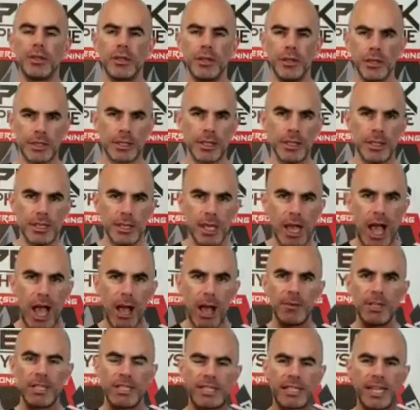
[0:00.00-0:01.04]
this is,
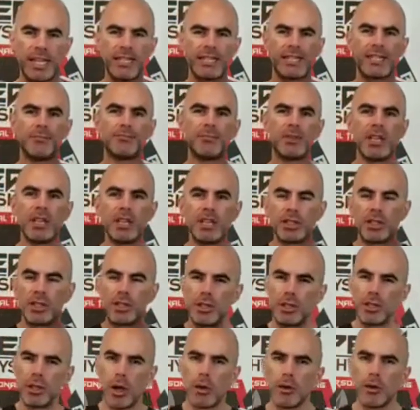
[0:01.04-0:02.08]
I'm going to say something
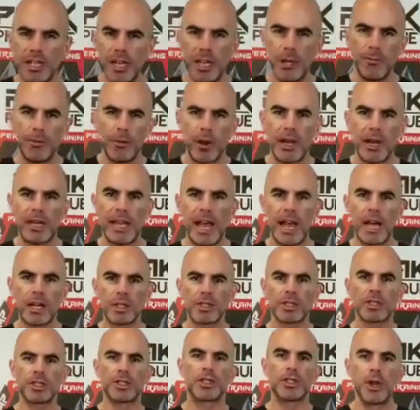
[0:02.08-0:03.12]
so deep right now,
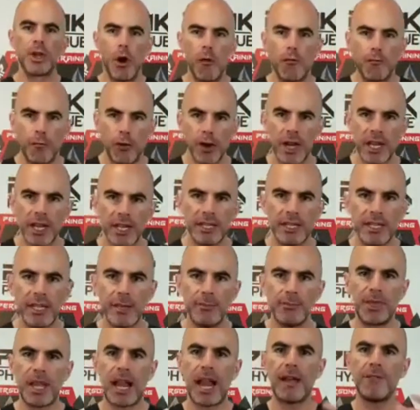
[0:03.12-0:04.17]
so freaking
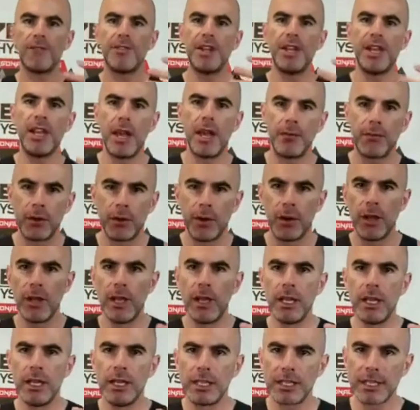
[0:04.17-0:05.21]
deep that I've never
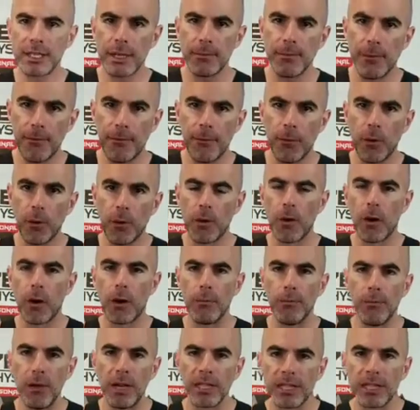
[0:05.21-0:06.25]
said before
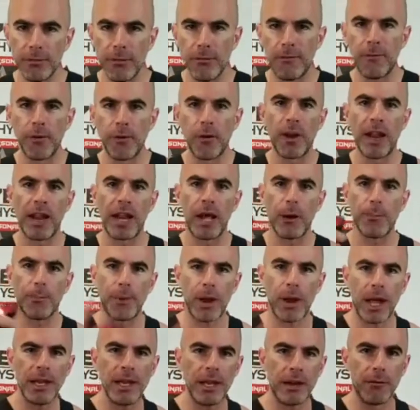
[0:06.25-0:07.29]
or mentioned before, and I'll
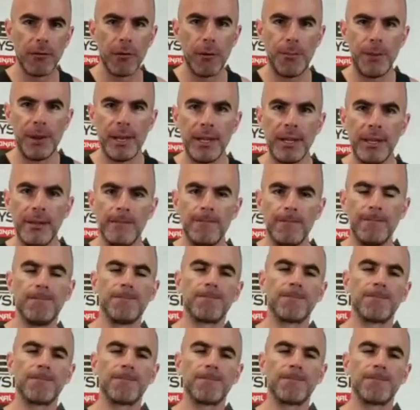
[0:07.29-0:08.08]
probably never repeat it.